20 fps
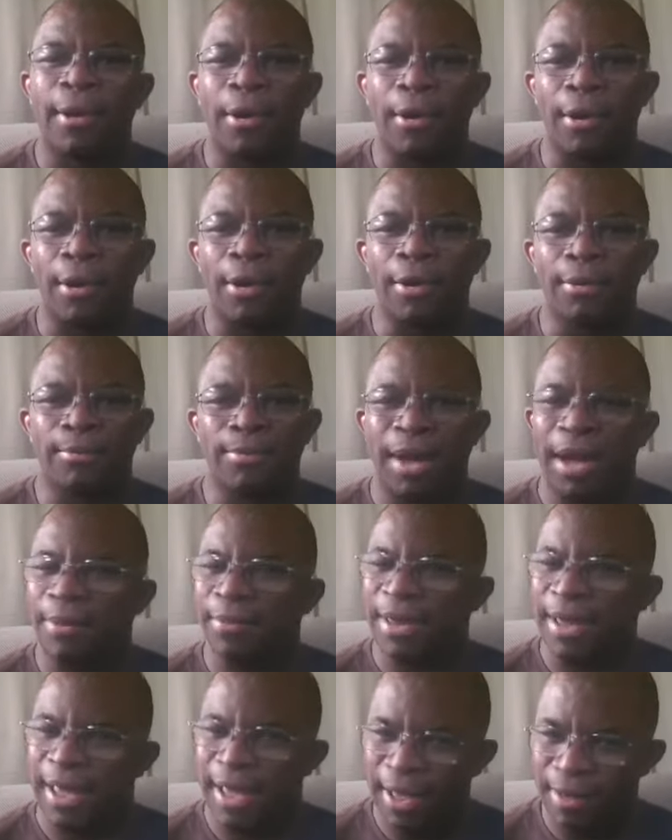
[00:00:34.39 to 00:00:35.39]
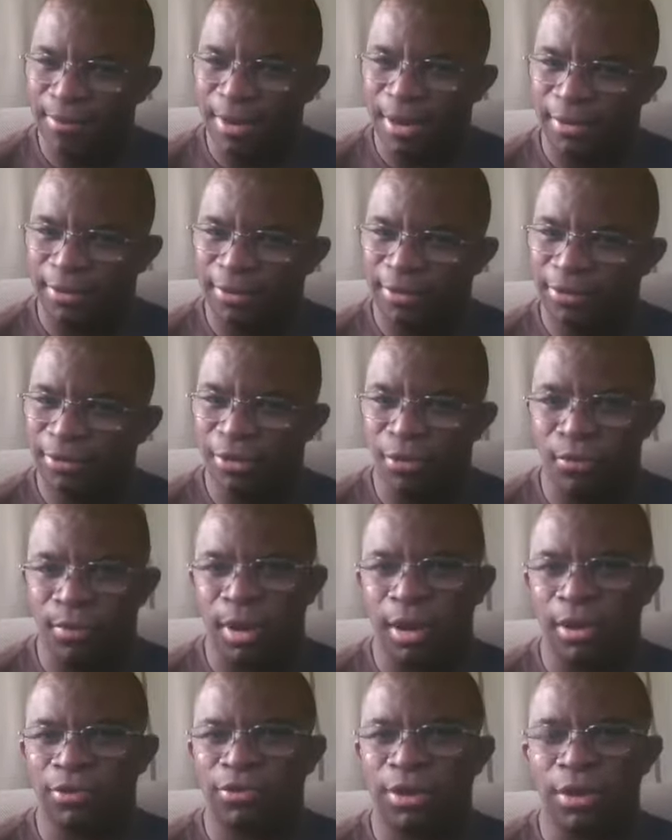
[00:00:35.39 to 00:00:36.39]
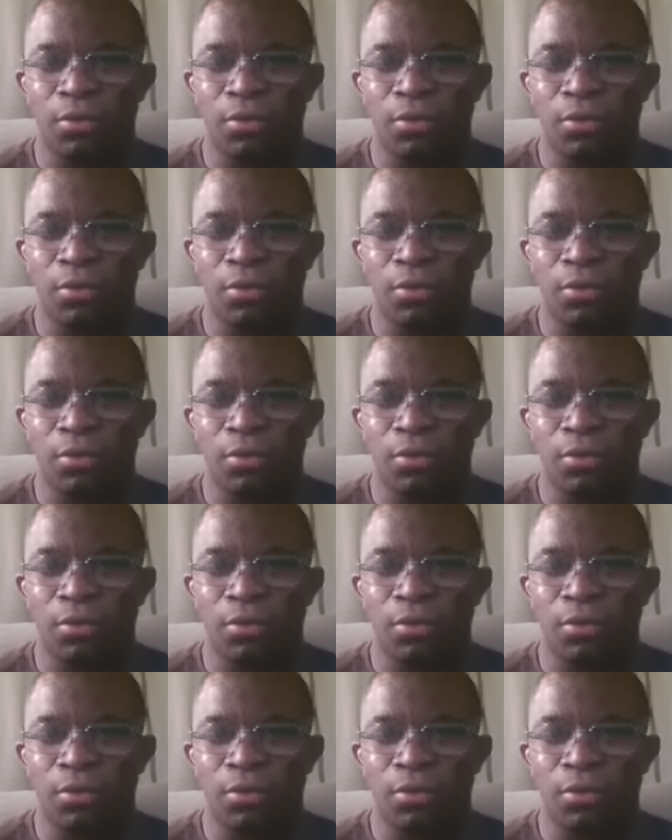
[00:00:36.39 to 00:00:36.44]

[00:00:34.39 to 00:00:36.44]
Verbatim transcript: on Bobby Hemmitt so much?